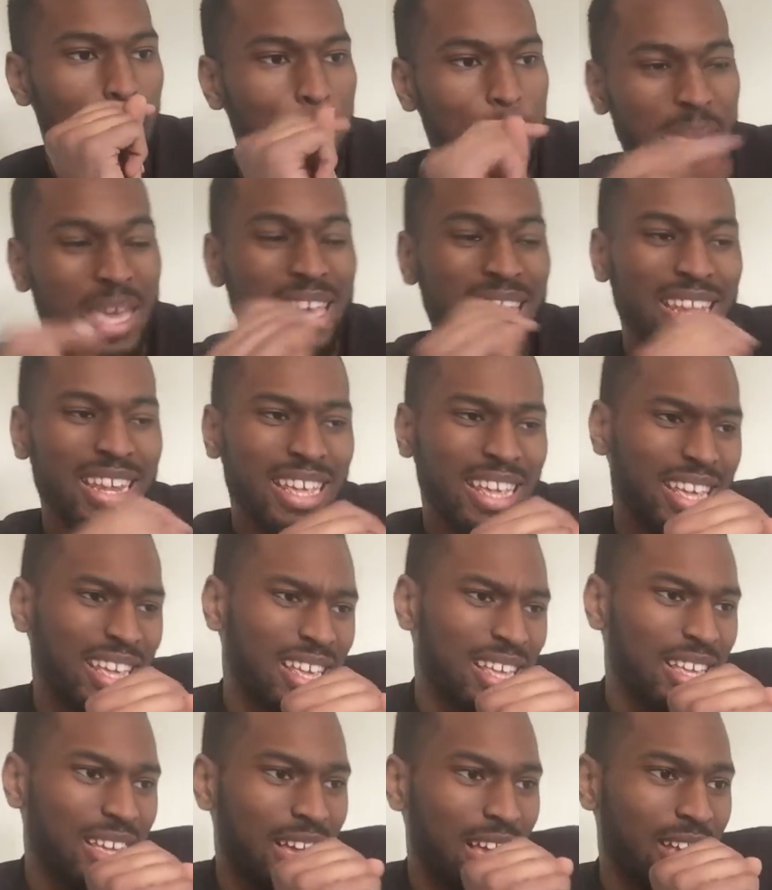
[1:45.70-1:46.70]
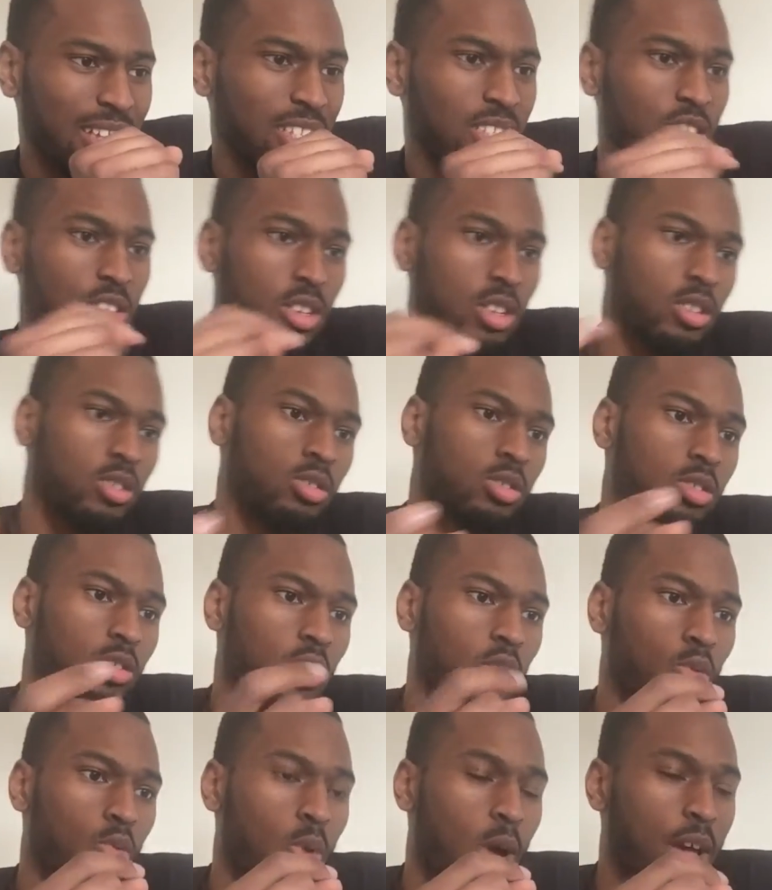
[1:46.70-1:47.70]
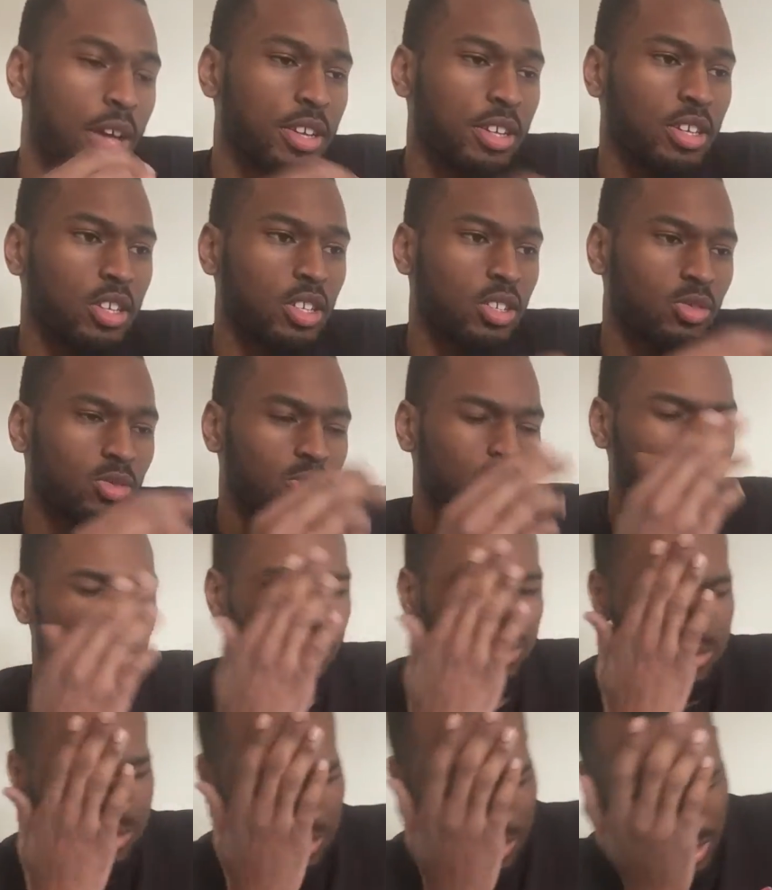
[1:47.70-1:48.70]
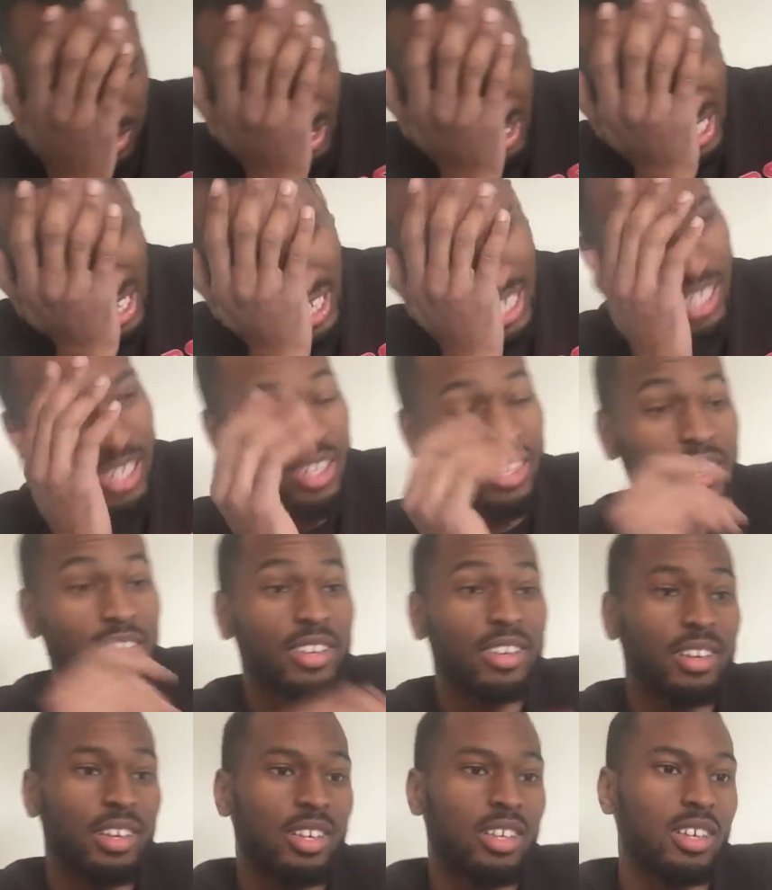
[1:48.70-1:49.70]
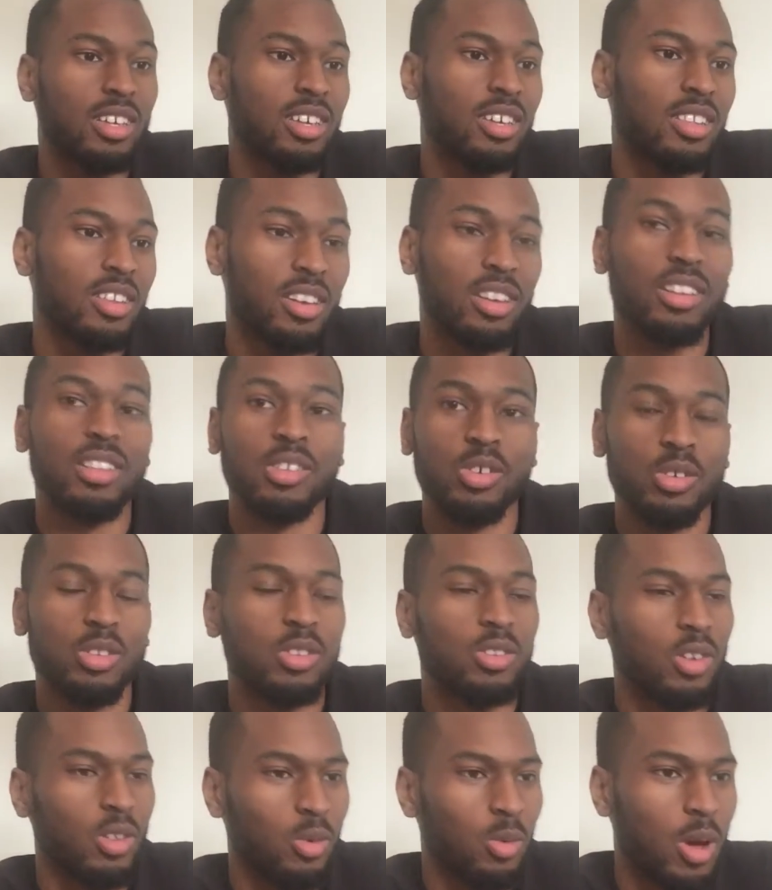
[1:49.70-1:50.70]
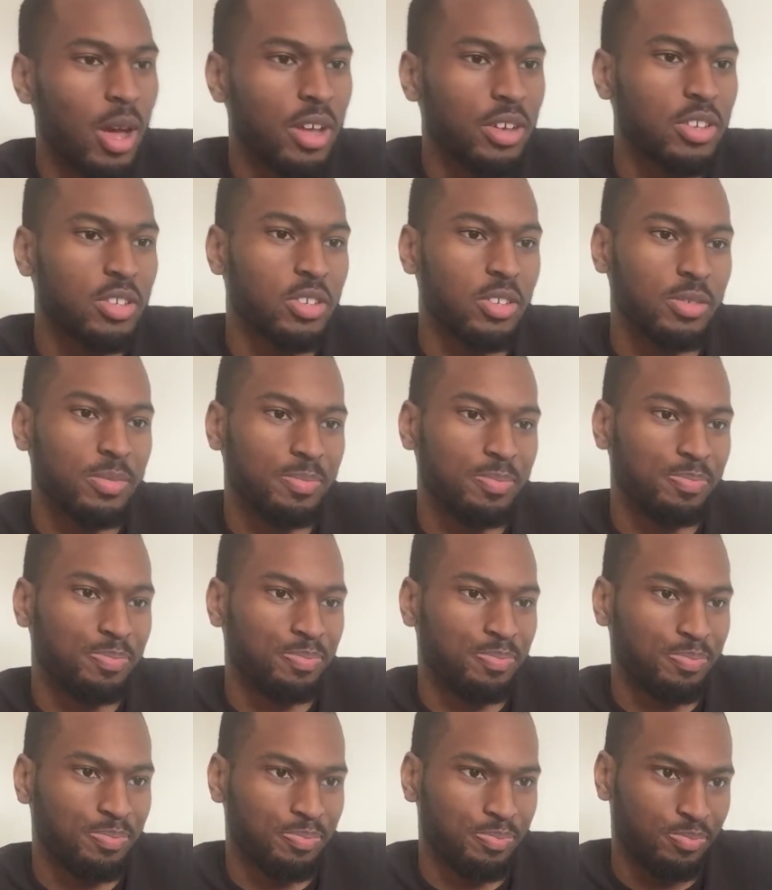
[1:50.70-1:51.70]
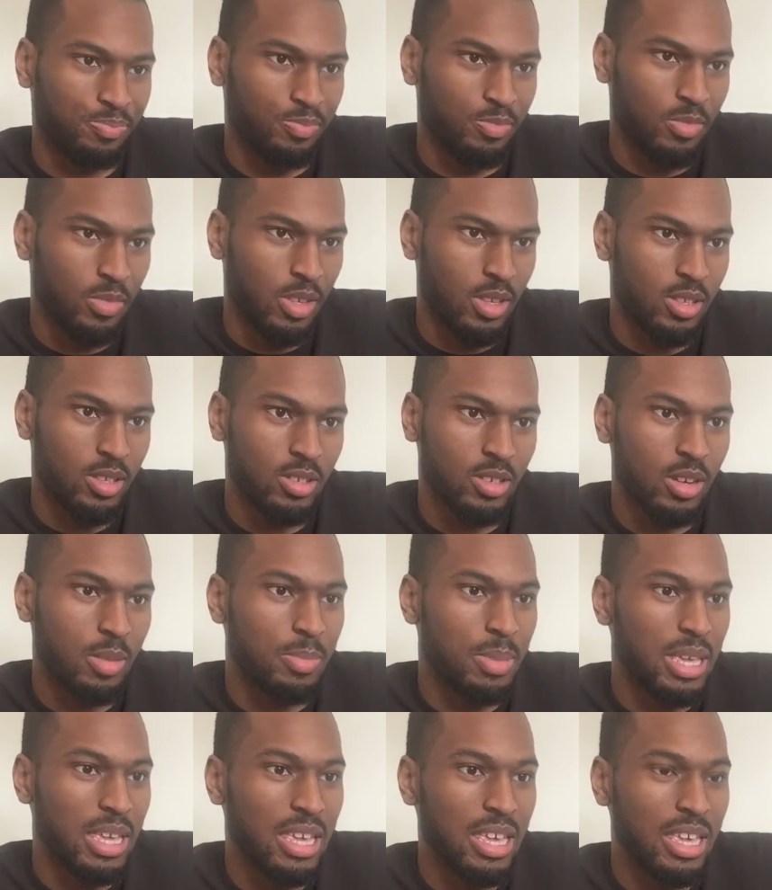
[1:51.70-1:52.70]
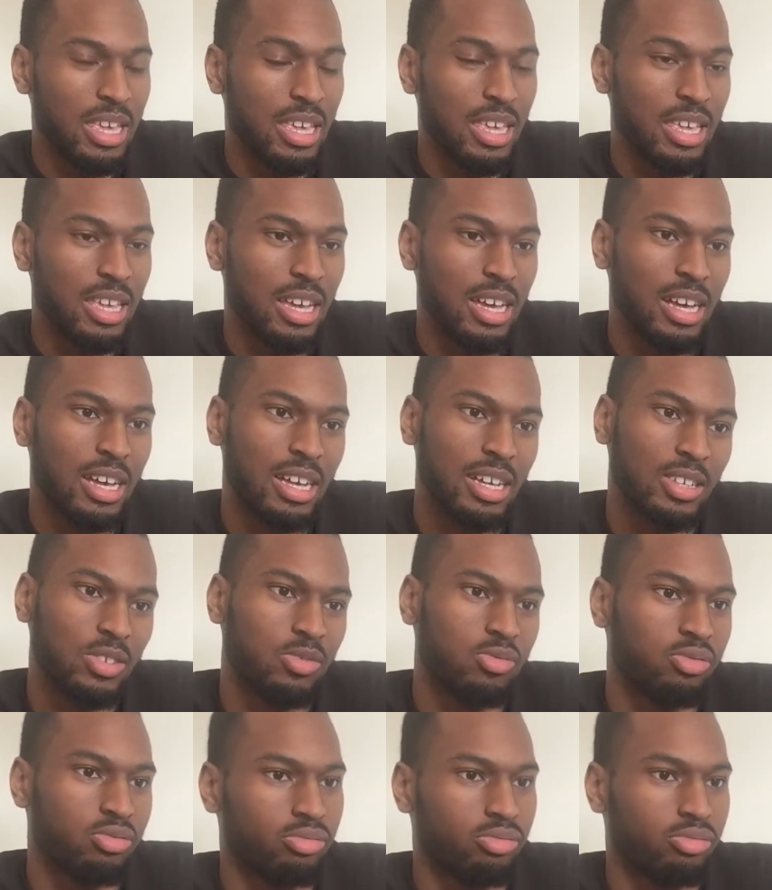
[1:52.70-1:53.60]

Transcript: beating. Actually, they're gonna lose to Northwest. Oof. They're gonna lose to Northwestern. It's gonna be. Uh,